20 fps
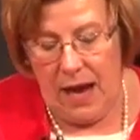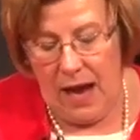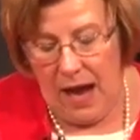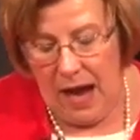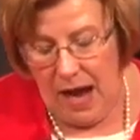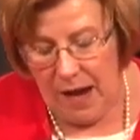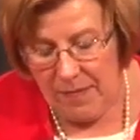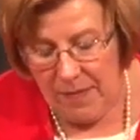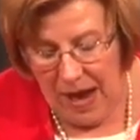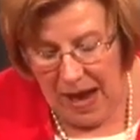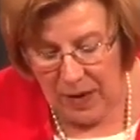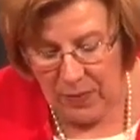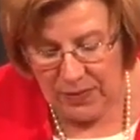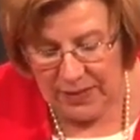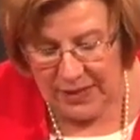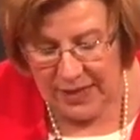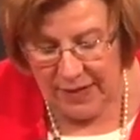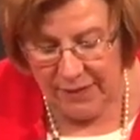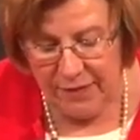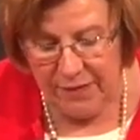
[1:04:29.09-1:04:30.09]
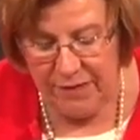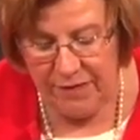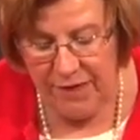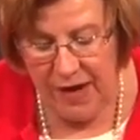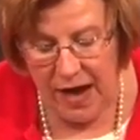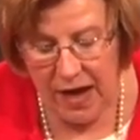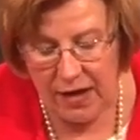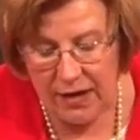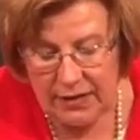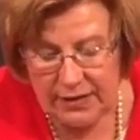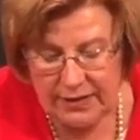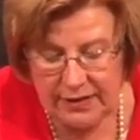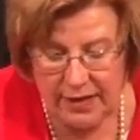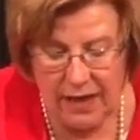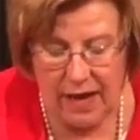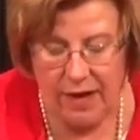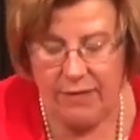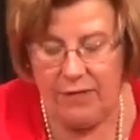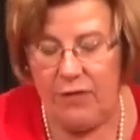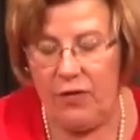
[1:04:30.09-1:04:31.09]
I was never fond
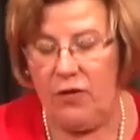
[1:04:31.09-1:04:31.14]
of